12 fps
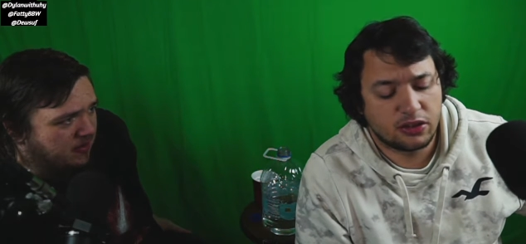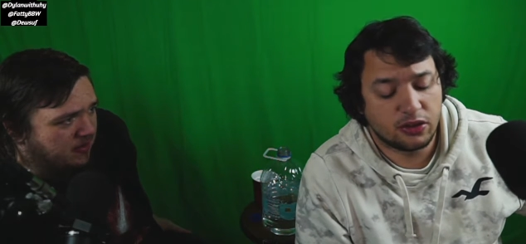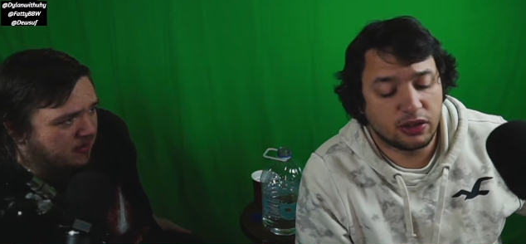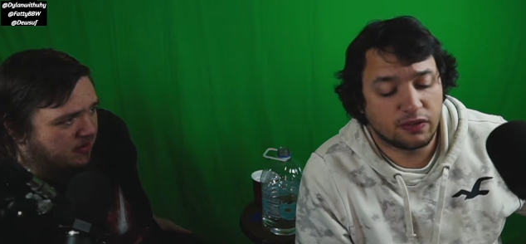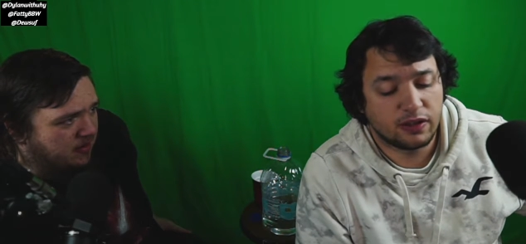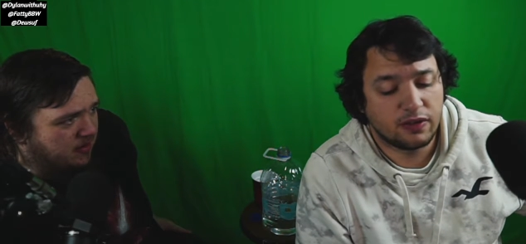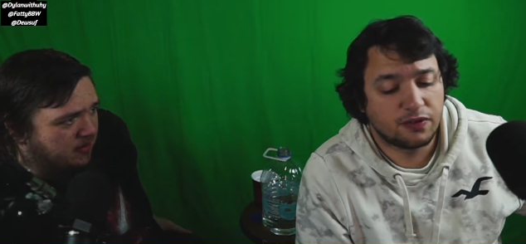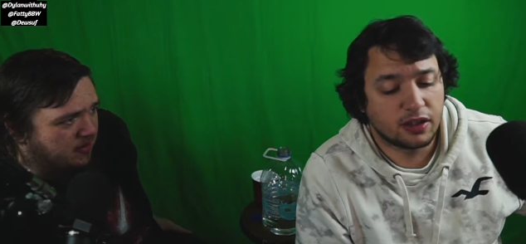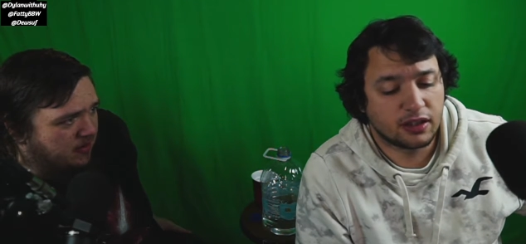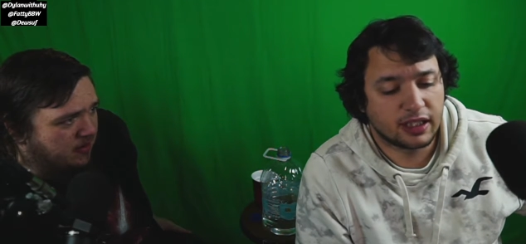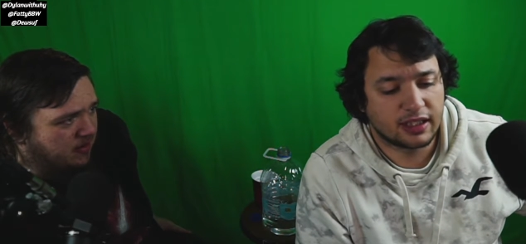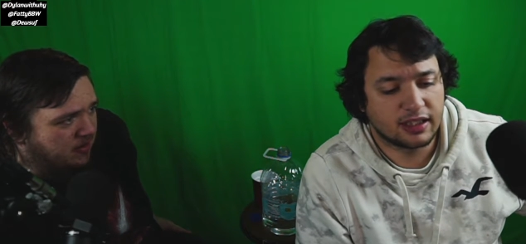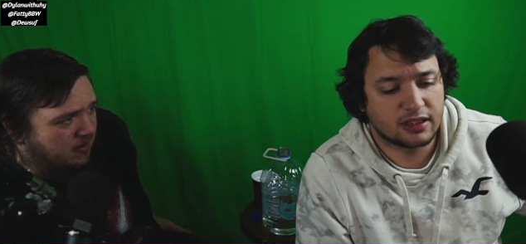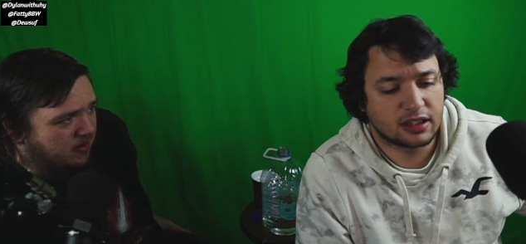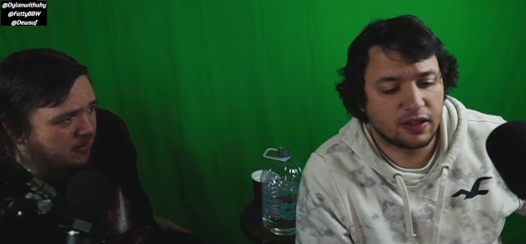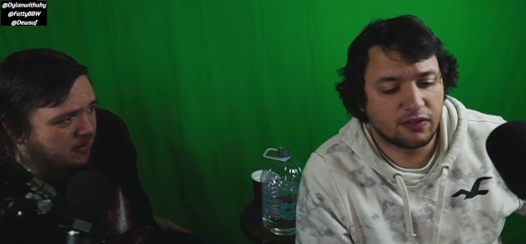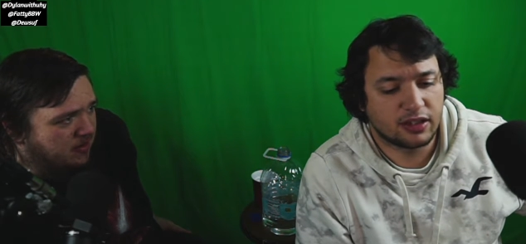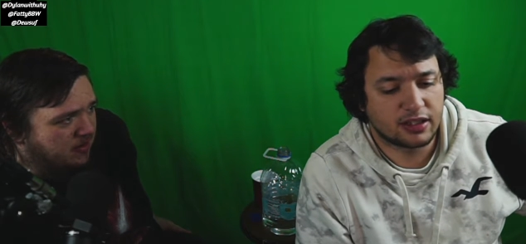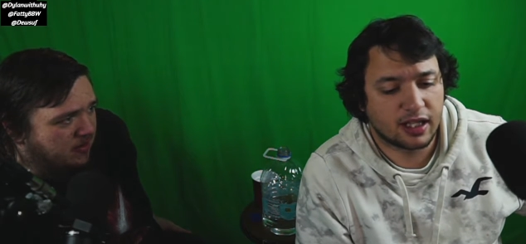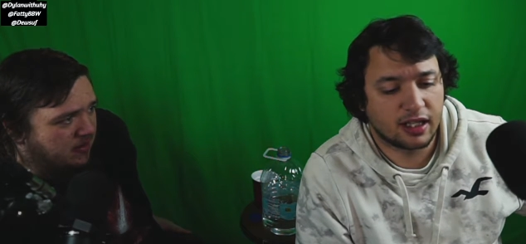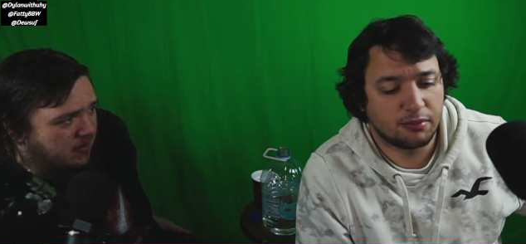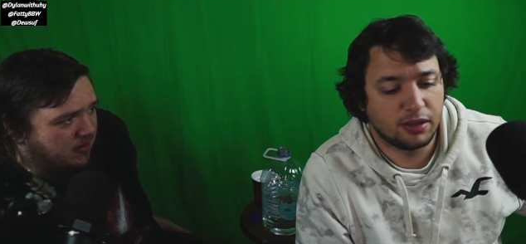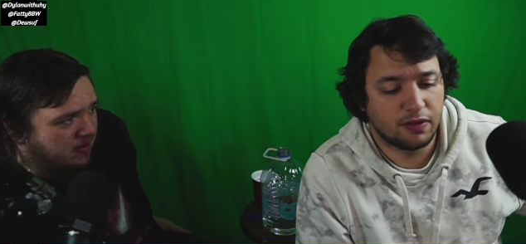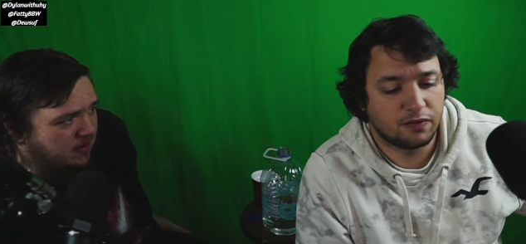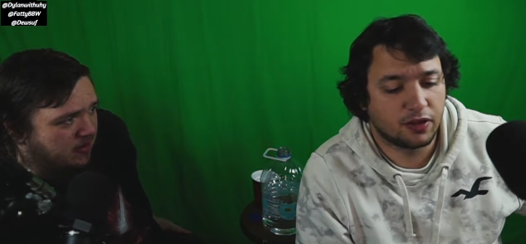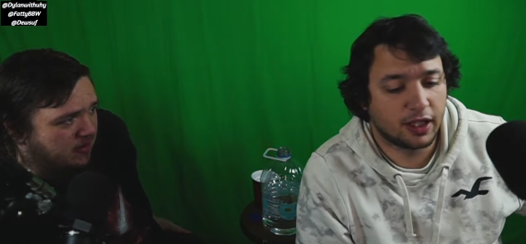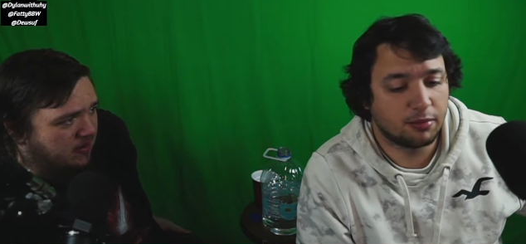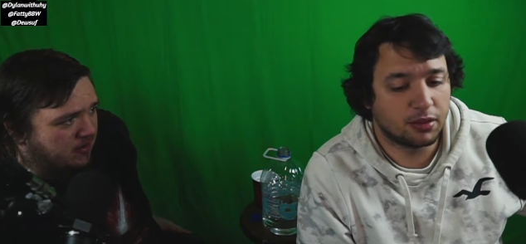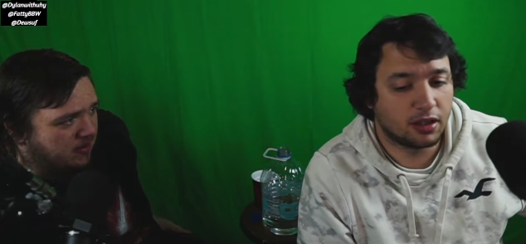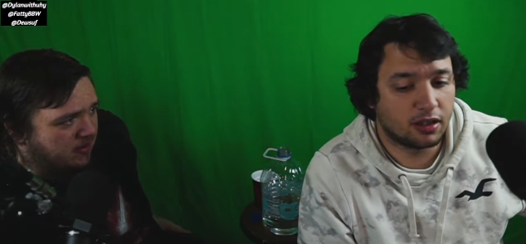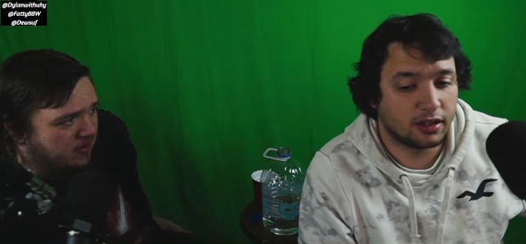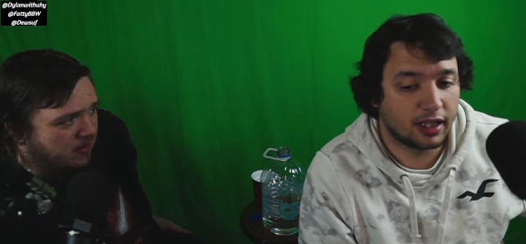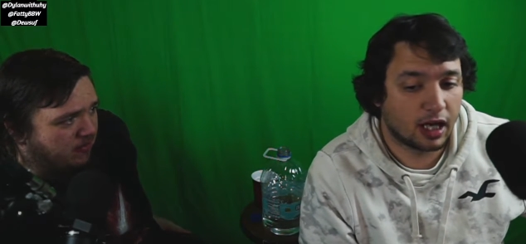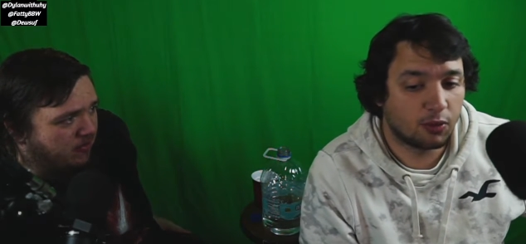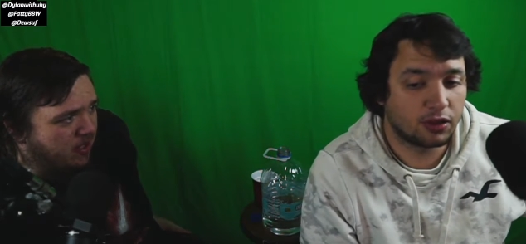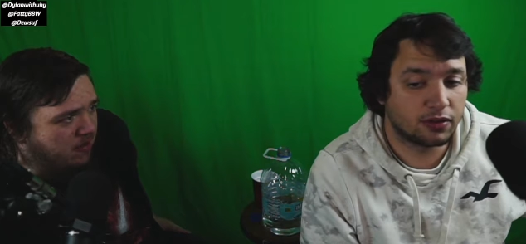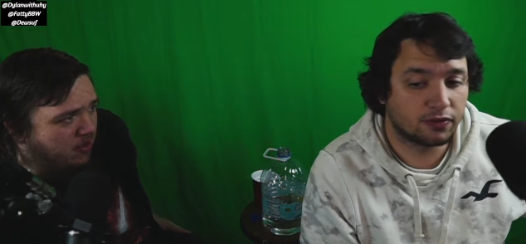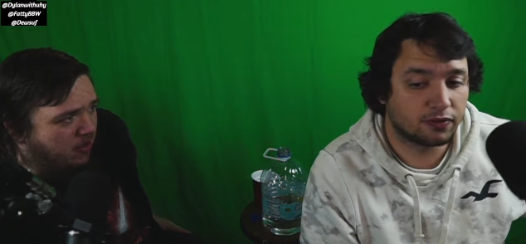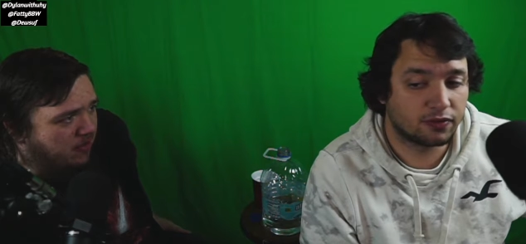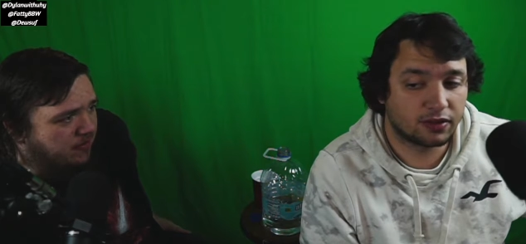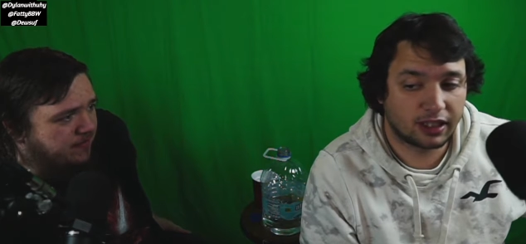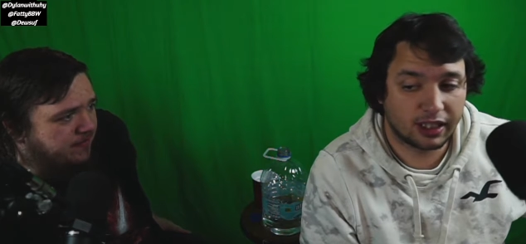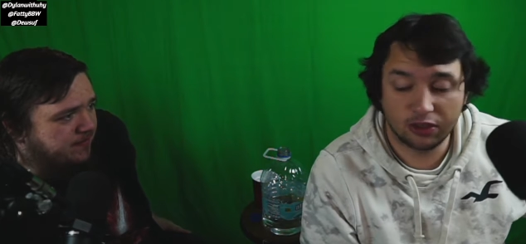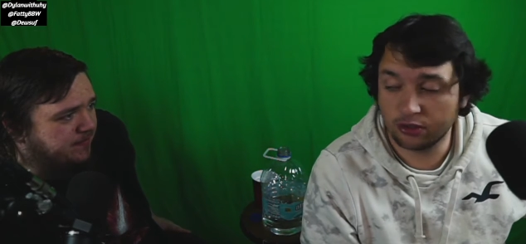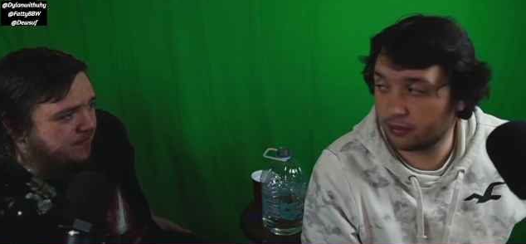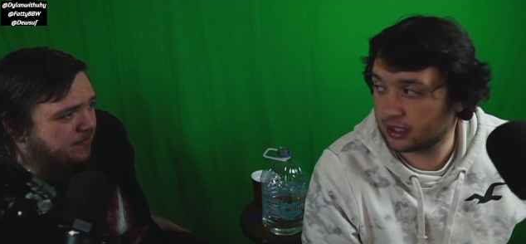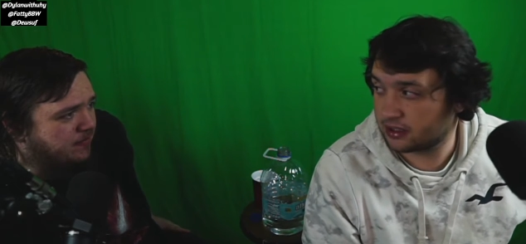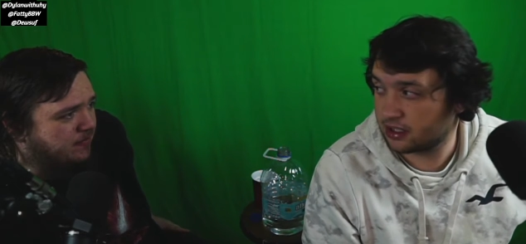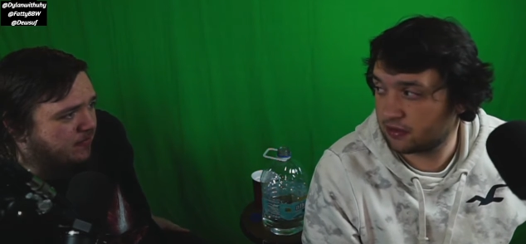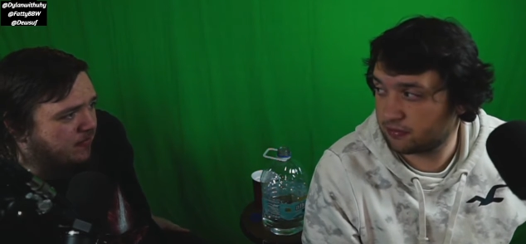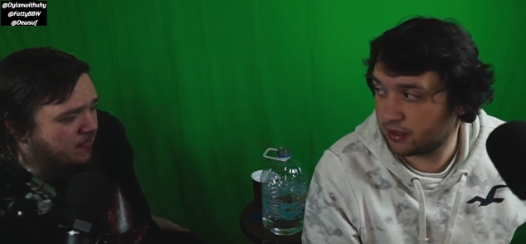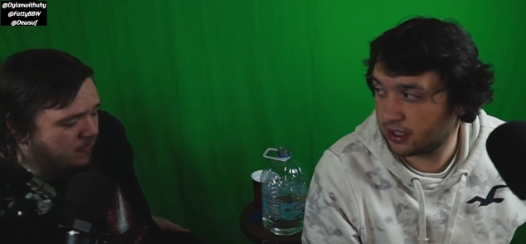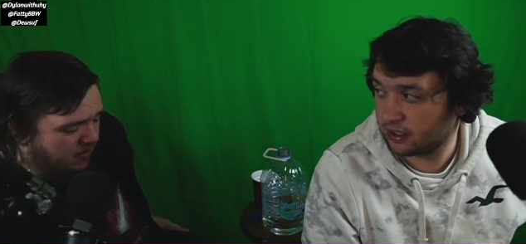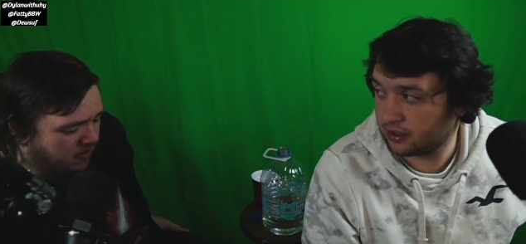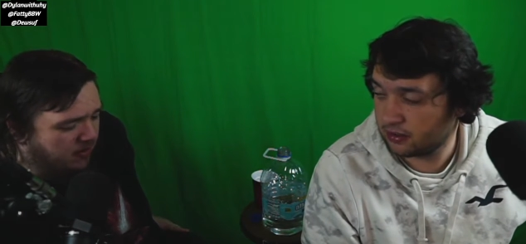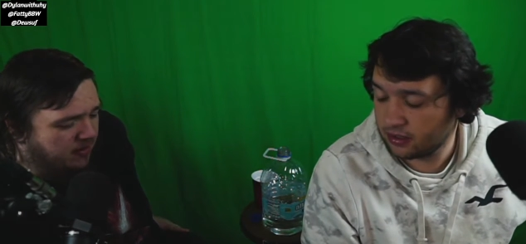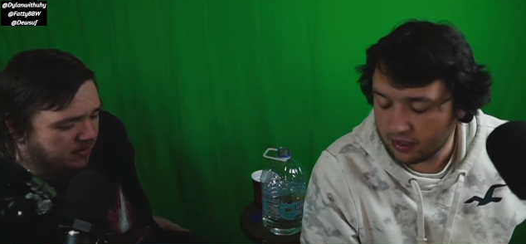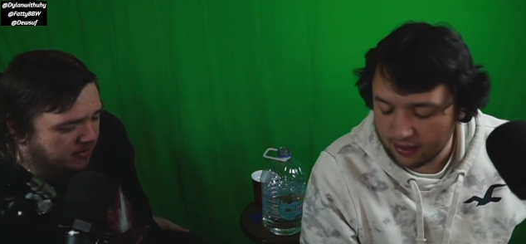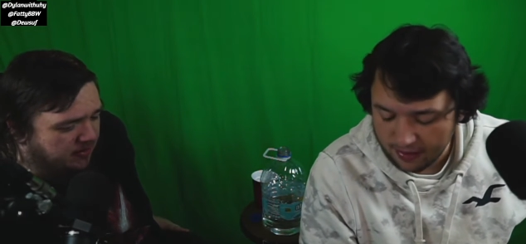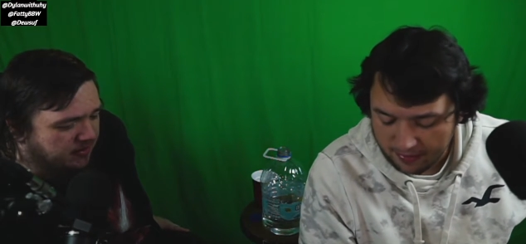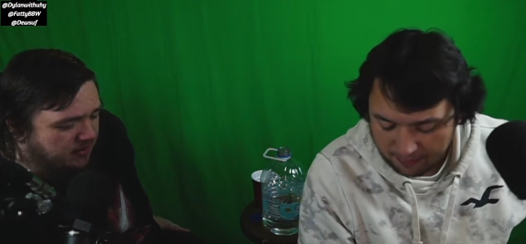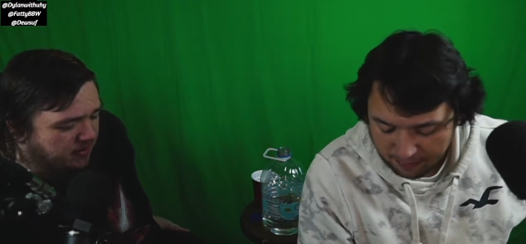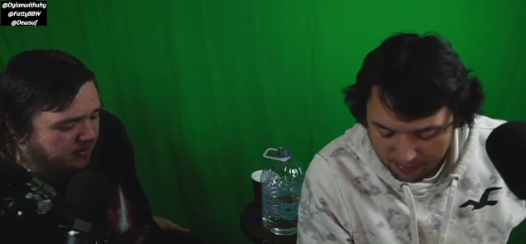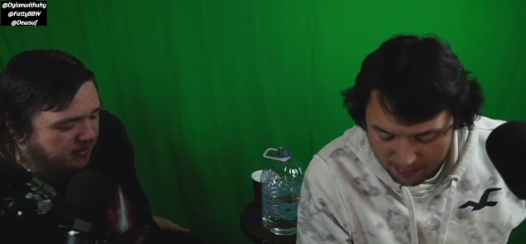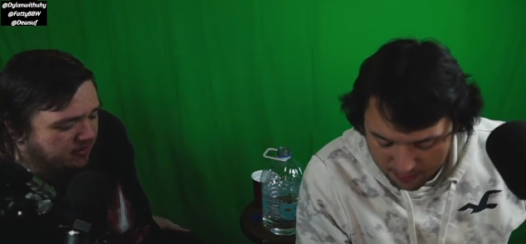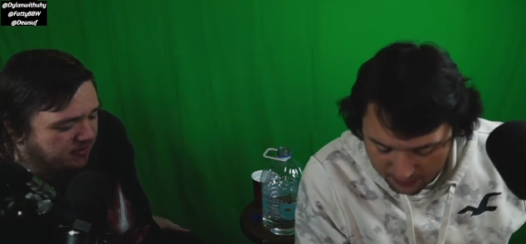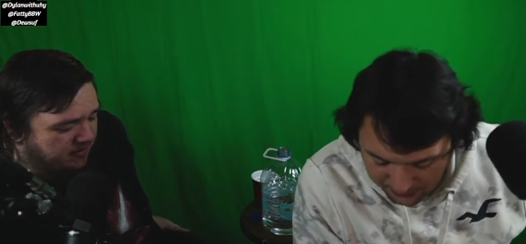Speaker 1: Dude, if he felt like this every time he flamed on, I would have killed myself by now. Yeah.